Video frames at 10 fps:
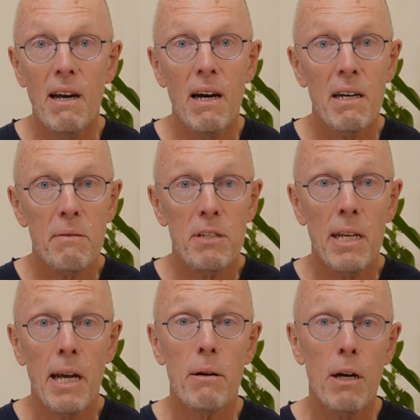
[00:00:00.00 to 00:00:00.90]
and I've seen
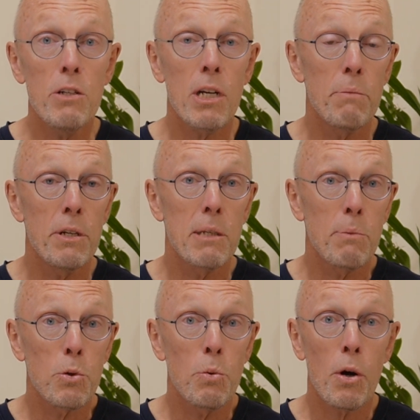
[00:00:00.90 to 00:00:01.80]
how coaching
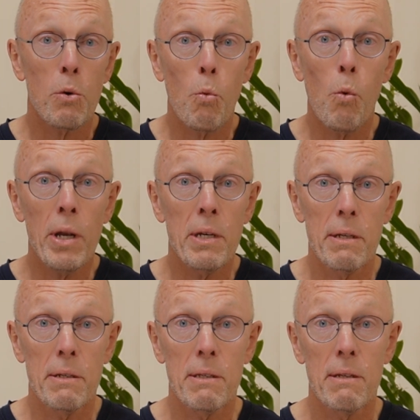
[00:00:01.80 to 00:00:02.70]
principles work
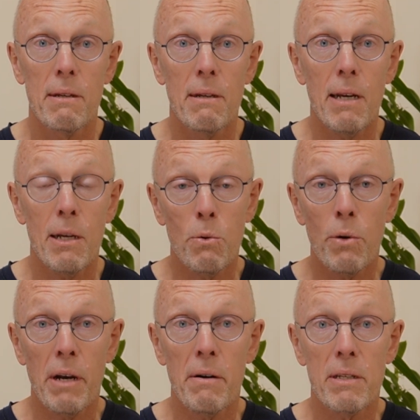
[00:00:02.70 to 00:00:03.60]
wonders in all
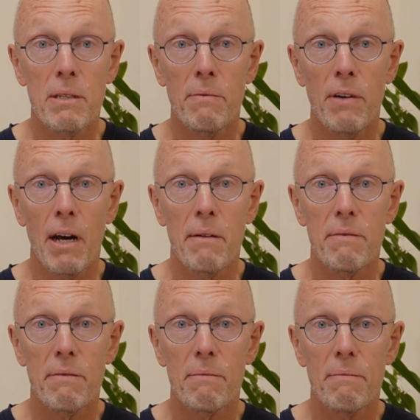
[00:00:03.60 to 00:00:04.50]
areas of life.